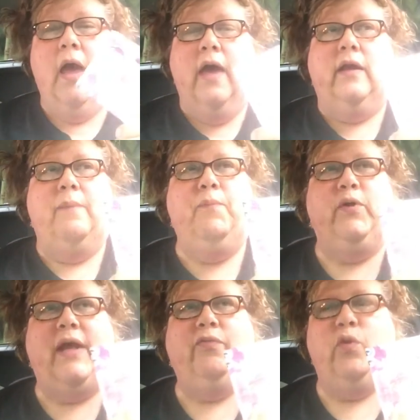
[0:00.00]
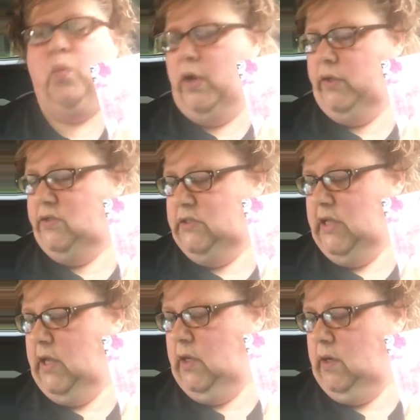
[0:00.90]
And I put out the ones
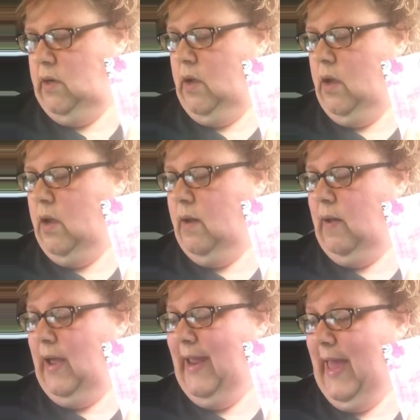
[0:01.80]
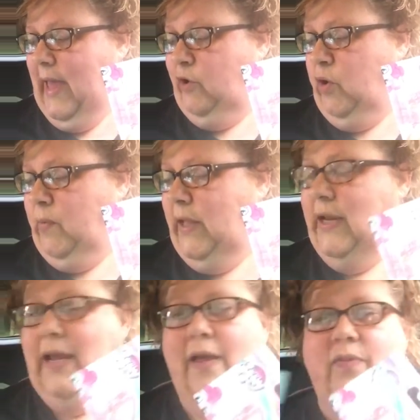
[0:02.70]
that I had
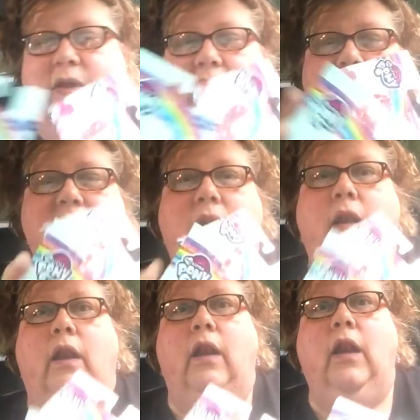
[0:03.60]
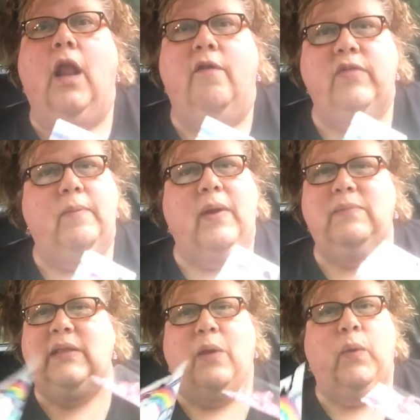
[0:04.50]
already, and the kids love them. I
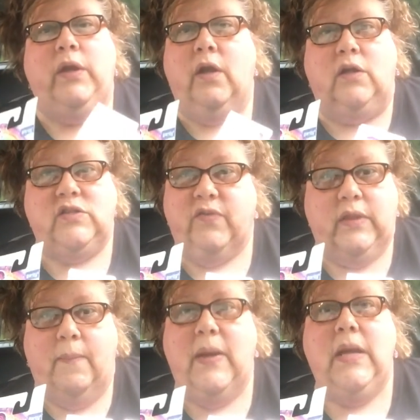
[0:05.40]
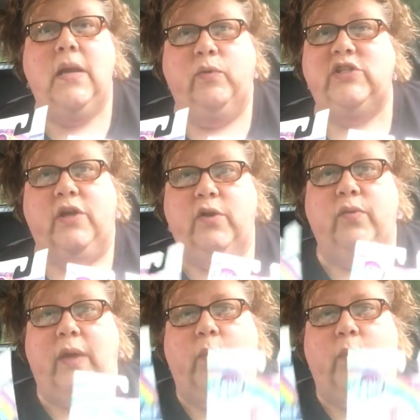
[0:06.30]
mean, they went nuts for them, which I knew they